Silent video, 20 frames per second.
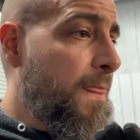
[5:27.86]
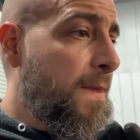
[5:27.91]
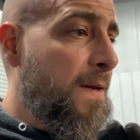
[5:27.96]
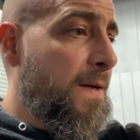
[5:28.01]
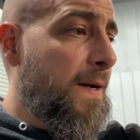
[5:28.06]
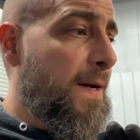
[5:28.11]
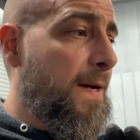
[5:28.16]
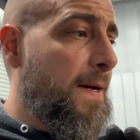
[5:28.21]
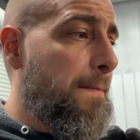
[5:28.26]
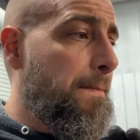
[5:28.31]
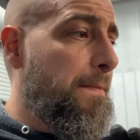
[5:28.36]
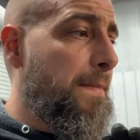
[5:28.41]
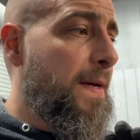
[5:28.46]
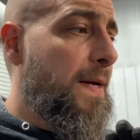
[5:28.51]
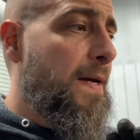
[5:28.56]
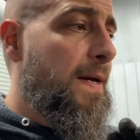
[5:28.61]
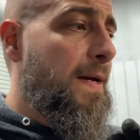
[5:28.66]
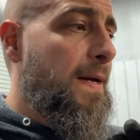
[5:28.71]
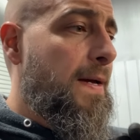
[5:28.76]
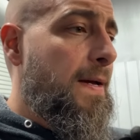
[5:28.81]
I'm
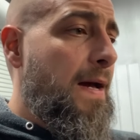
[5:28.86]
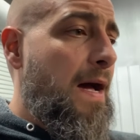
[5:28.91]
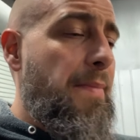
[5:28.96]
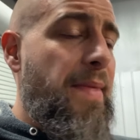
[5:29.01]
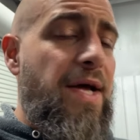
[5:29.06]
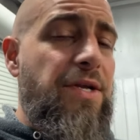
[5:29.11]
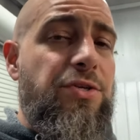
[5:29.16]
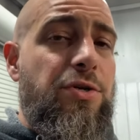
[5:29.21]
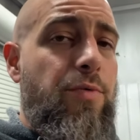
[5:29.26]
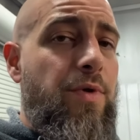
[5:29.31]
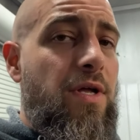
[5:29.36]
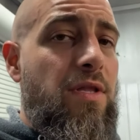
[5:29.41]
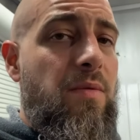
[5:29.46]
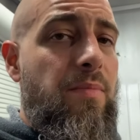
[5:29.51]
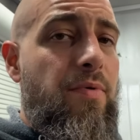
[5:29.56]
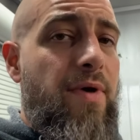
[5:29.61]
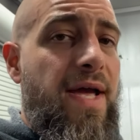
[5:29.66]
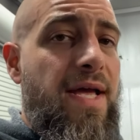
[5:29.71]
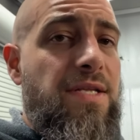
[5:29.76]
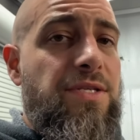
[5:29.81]
not sure what other
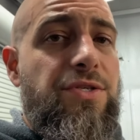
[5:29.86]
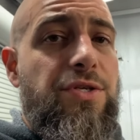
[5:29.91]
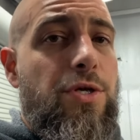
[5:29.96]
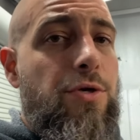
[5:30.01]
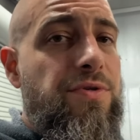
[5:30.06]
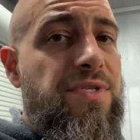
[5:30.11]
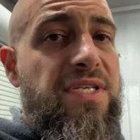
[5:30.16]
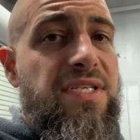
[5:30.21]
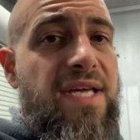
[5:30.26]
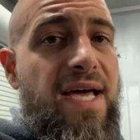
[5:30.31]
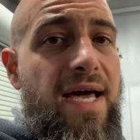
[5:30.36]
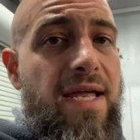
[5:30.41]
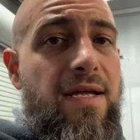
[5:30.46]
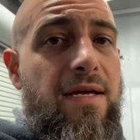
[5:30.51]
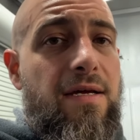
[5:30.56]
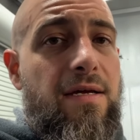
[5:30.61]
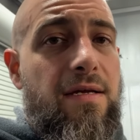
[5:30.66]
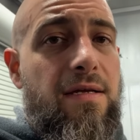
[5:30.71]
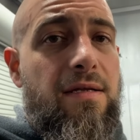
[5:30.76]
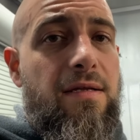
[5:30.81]
brands use this kind
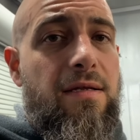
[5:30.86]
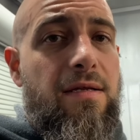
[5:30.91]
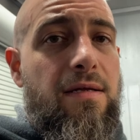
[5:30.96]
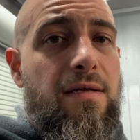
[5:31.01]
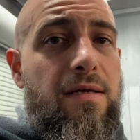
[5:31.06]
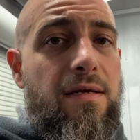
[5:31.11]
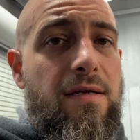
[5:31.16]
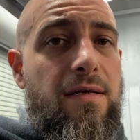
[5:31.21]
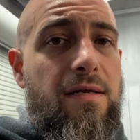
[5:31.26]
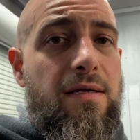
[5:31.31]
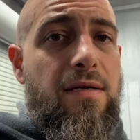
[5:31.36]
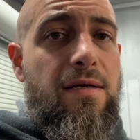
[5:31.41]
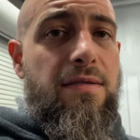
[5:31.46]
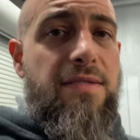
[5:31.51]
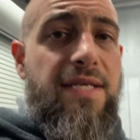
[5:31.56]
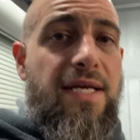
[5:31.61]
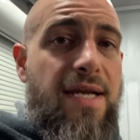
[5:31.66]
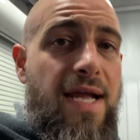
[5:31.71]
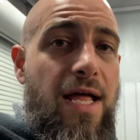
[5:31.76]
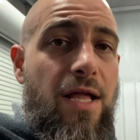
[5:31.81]
of
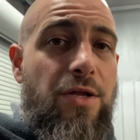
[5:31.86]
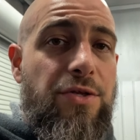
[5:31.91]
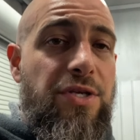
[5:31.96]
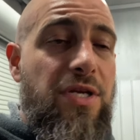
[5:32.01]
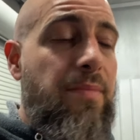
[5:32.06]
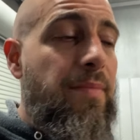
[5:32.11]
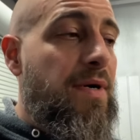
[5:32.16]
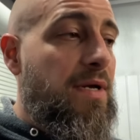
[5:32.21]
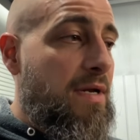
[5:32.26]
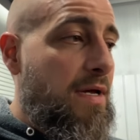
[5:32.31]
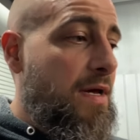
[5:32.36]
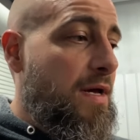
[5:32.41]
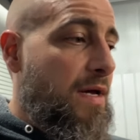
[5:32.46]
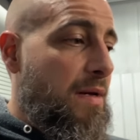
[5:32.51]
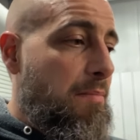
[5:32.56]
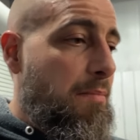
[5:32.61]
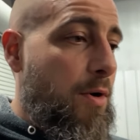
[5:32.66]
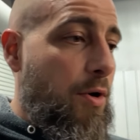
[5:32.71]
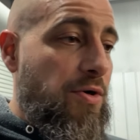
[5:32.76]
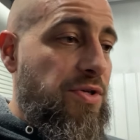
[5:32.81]
technology, but
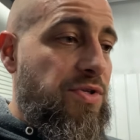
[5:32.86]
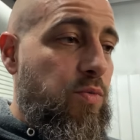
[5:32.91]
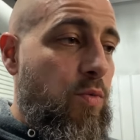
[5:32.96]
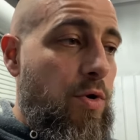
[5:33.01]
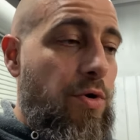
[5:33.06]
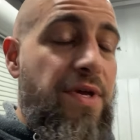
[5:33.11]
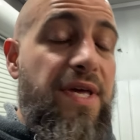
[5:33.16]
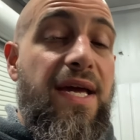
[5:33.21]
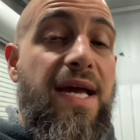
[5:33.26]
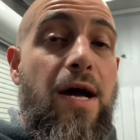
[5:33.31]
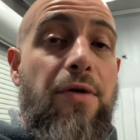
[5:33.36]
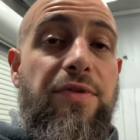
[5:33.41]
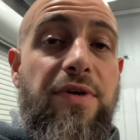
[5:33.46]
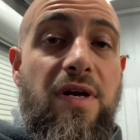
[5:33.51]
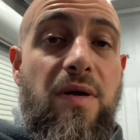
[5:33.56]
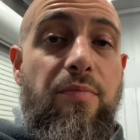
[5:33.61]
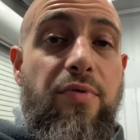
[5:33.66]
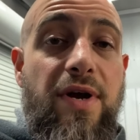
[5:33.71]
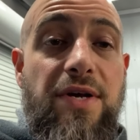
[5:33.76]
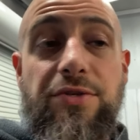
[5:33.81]
most will kick out the
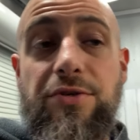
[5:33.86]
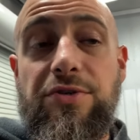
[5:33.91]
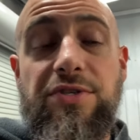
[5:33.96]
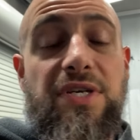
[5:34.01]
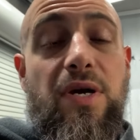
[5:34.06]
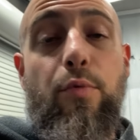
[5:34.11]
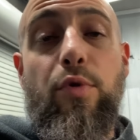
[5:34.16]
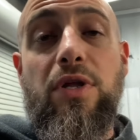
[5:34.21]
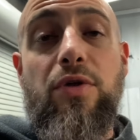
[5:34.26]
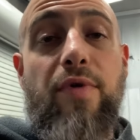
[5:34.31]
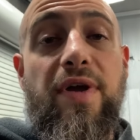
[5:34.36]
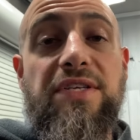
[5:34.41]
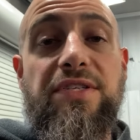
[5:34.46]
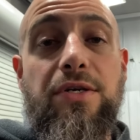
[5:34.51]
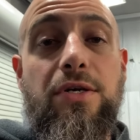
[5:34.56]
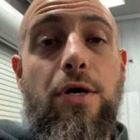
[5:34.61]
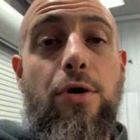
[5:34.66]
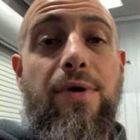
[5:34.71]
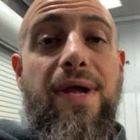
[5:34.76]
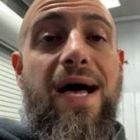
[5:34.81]
compressor. Some will erase the
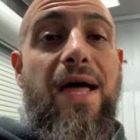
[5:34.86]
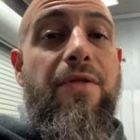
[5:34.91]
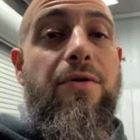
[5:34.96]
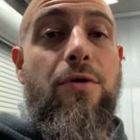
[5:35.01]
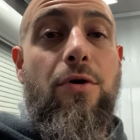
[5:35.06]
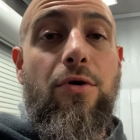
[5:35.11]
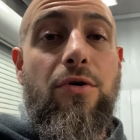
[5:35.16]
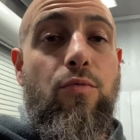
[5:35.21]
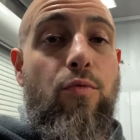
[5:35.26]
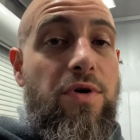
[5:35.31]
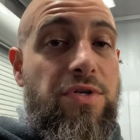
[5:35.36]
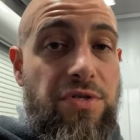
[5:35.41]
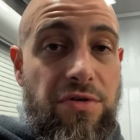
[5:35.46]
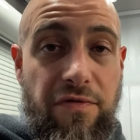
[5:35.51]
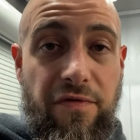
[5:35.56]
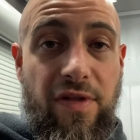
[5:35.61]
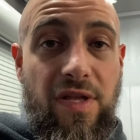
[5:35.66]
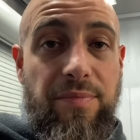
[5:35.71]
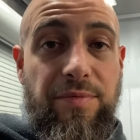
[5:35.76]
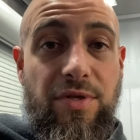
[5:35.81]
code on their own once you
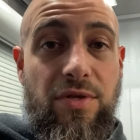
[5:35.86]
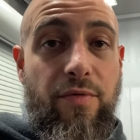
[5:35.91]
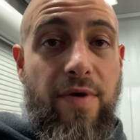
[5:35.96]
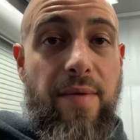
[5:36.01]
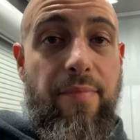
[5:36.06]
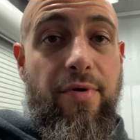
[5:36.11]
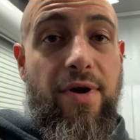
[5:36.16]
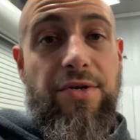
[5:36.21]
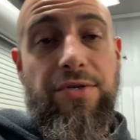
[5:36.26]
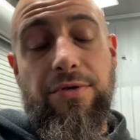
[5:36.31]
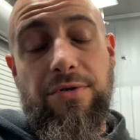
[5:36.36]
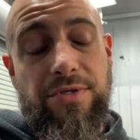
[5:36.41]
fill up to the right pressure.